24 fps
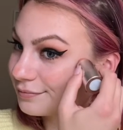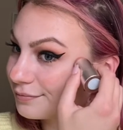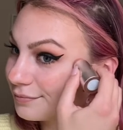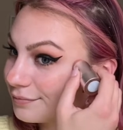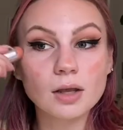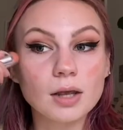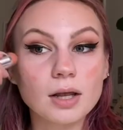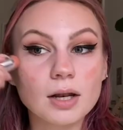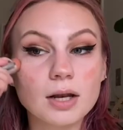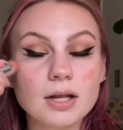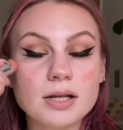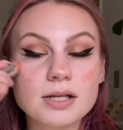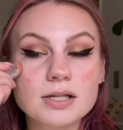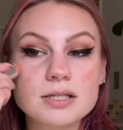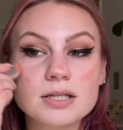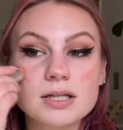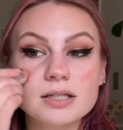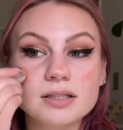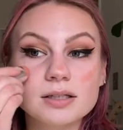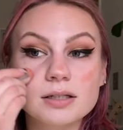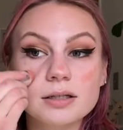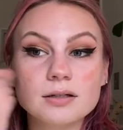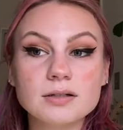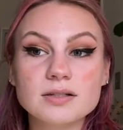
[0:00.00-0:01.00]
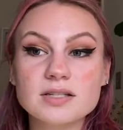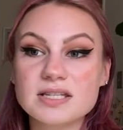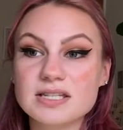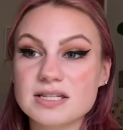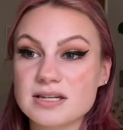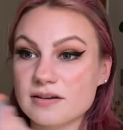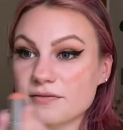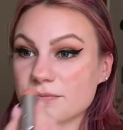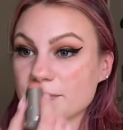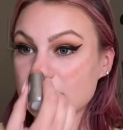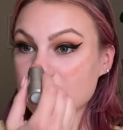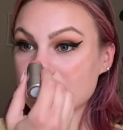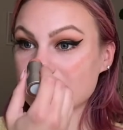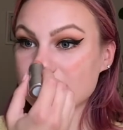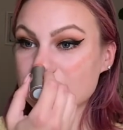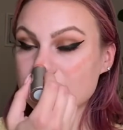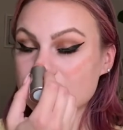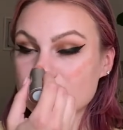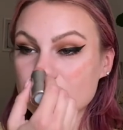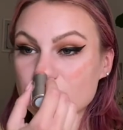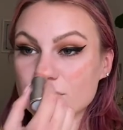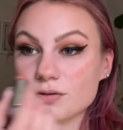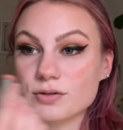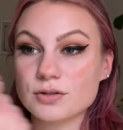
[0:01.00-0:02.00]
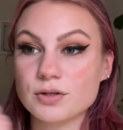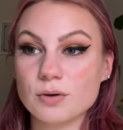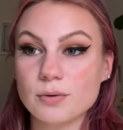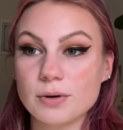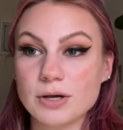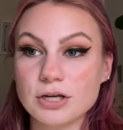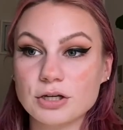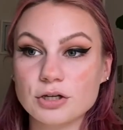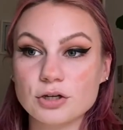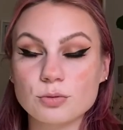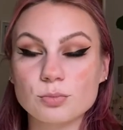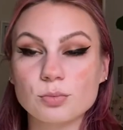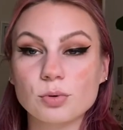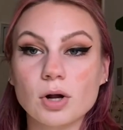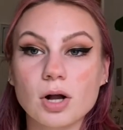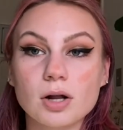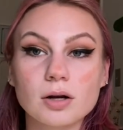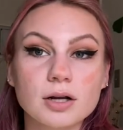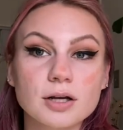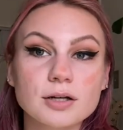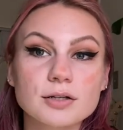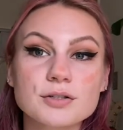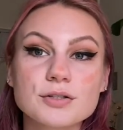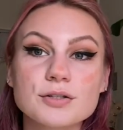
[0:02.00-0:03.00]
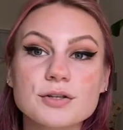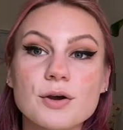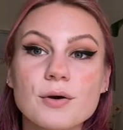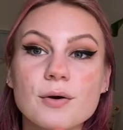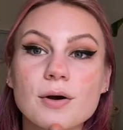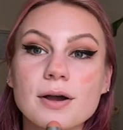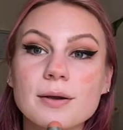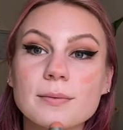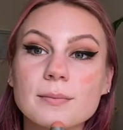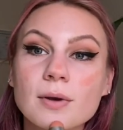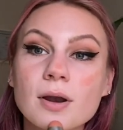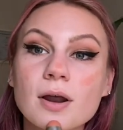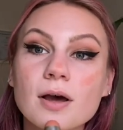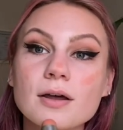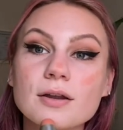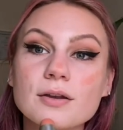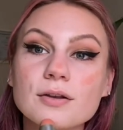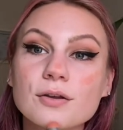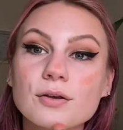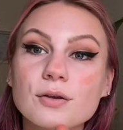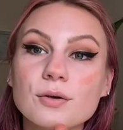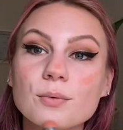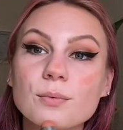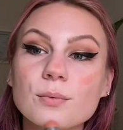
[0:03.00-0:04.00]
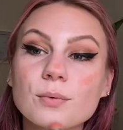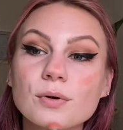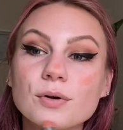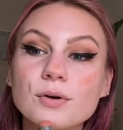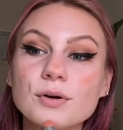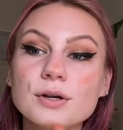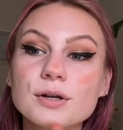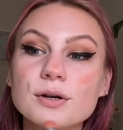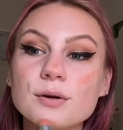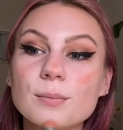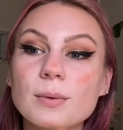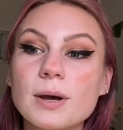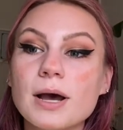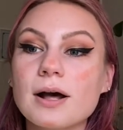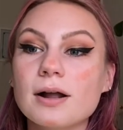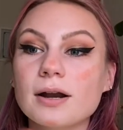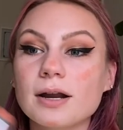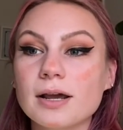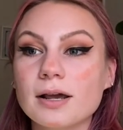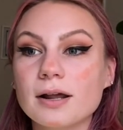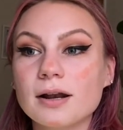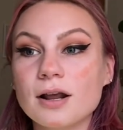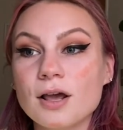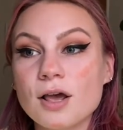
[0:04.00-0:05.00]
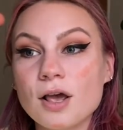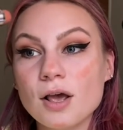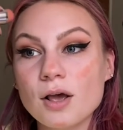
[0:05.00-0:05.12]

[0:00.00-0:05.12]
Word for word: It is a little stiff, but it is also a new product, so I'm not too worried about it.